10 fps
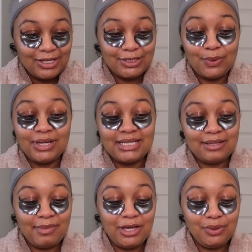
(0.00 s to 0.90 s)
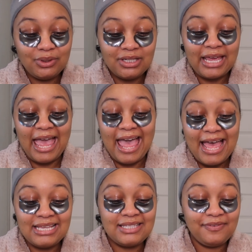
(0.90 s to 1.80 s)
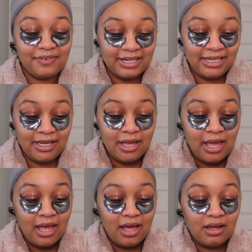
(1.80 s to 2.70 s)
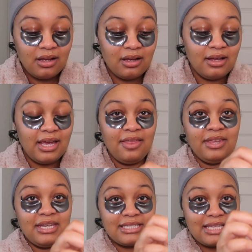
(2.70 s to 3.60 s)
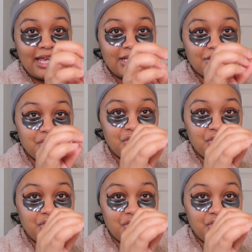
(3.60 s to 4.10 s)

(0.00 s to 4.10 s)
So it doesn't make you look as funny And then it's like